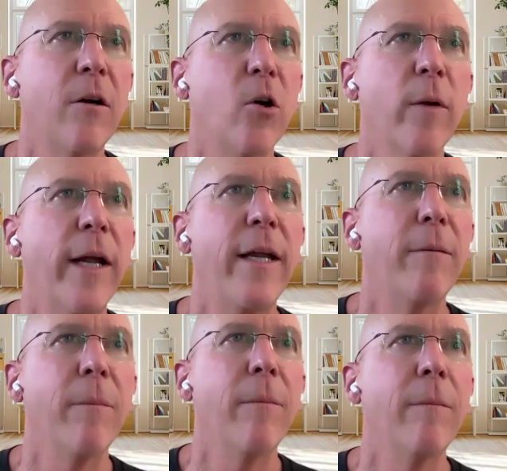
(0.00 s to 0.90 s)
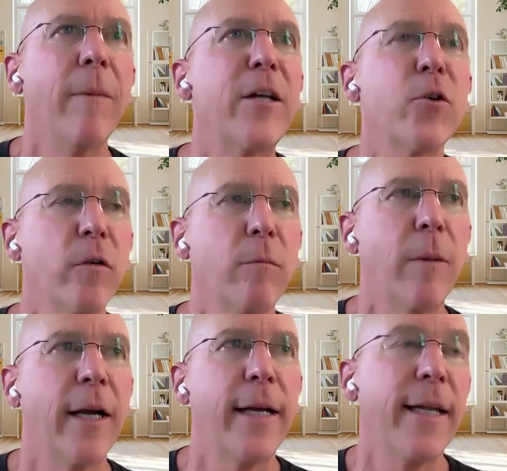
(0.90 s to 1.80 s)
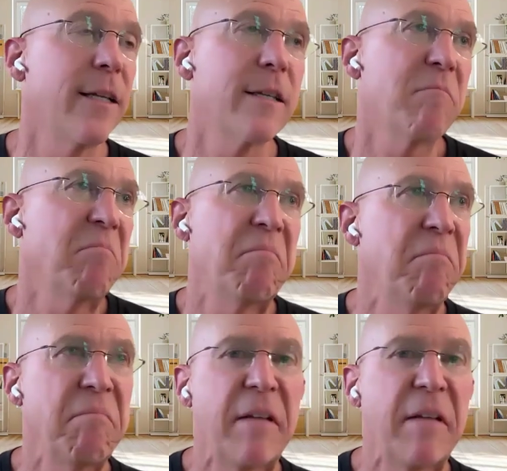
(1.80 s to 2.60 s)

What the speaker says: a great mentor of mine, is,